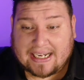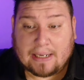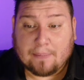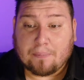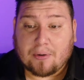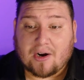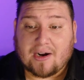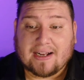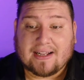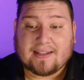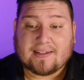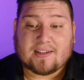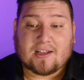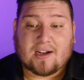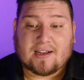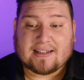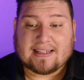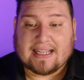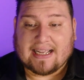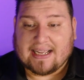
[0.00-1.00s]
He probably
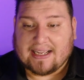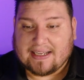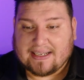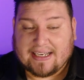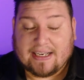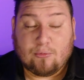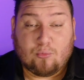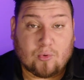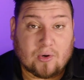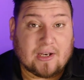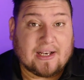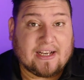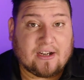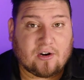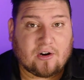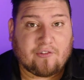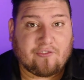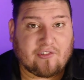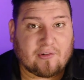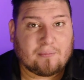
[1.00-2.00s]
thought that he really
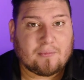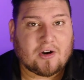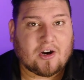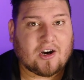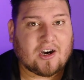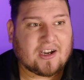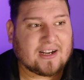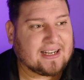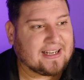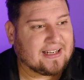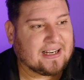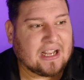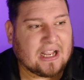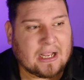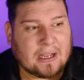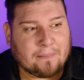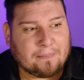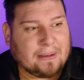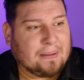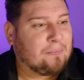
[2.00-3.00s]
heard from God and
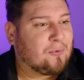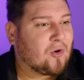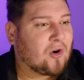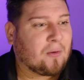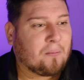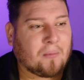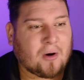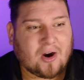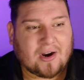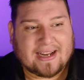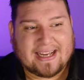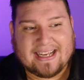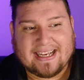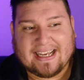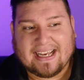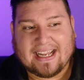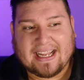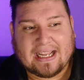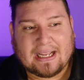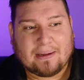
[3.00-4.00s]
people are mocking
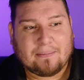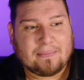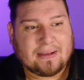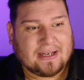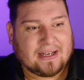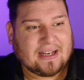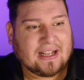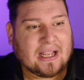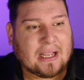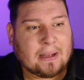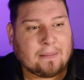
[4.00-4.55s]
him and